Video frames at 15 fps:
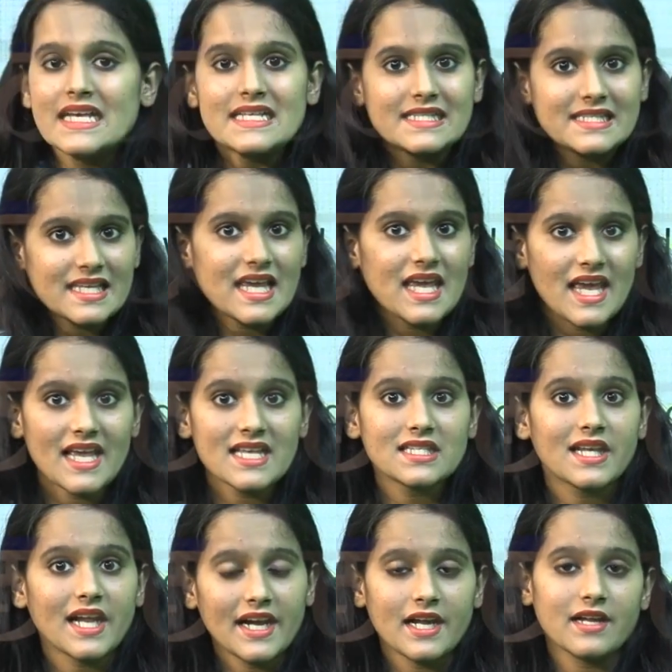C
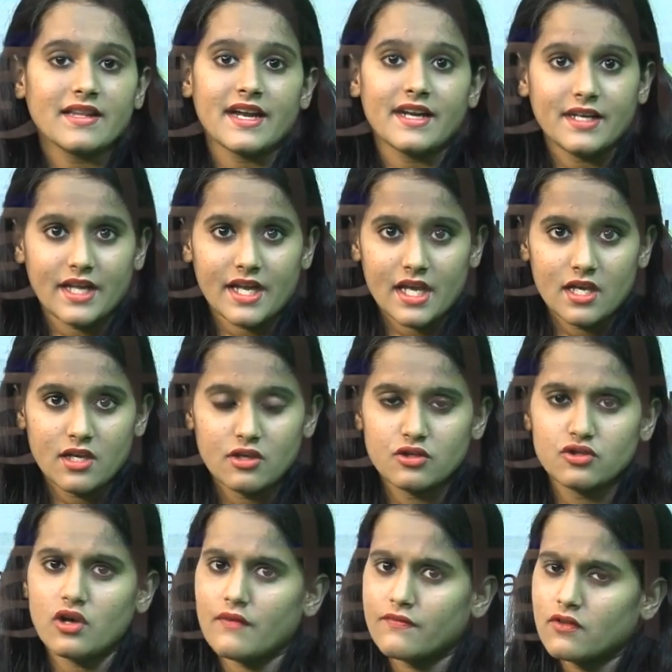is greater than D.
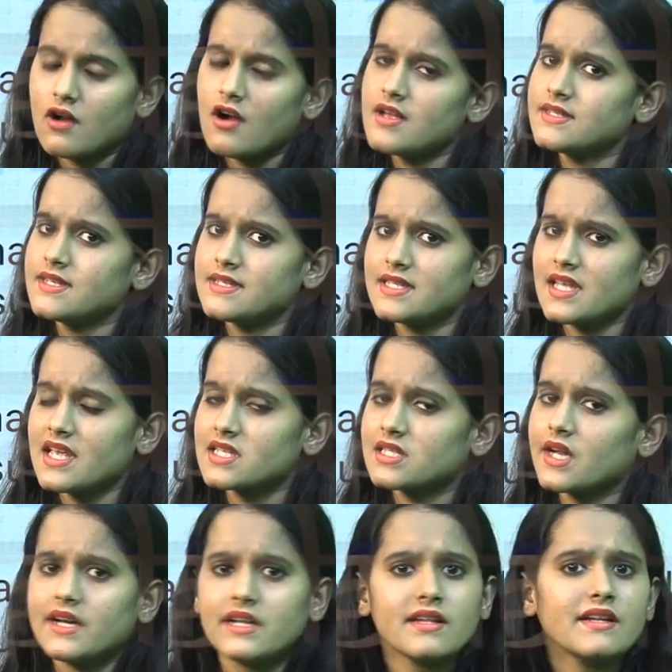So of course the C is
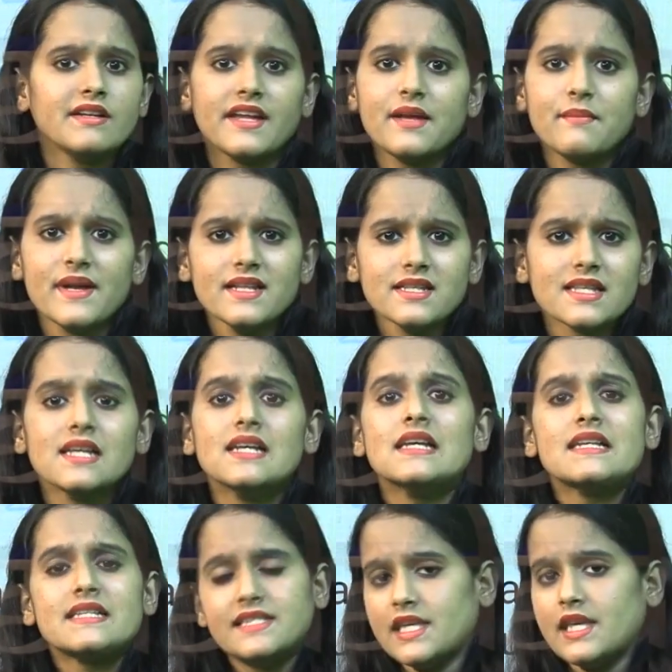greater than D means
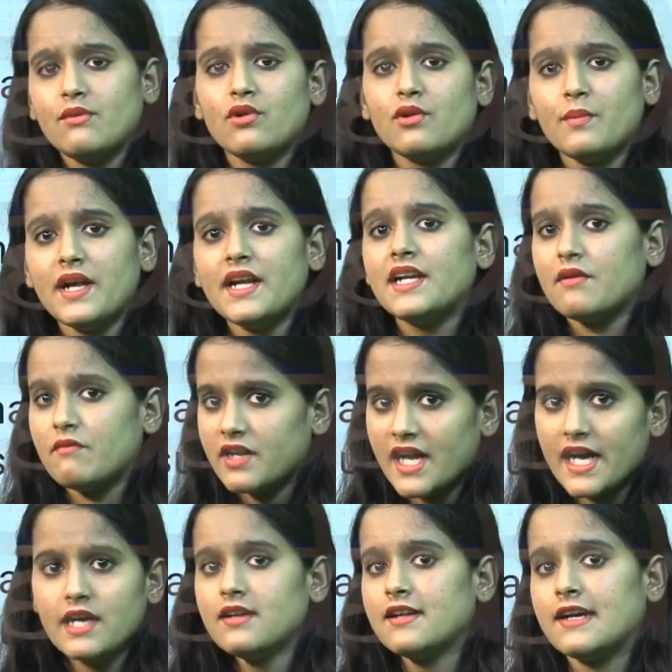C would be
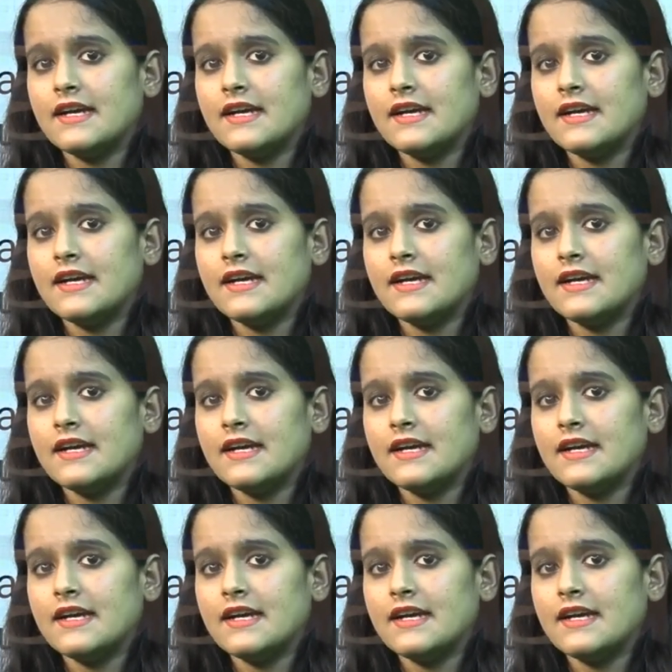dividend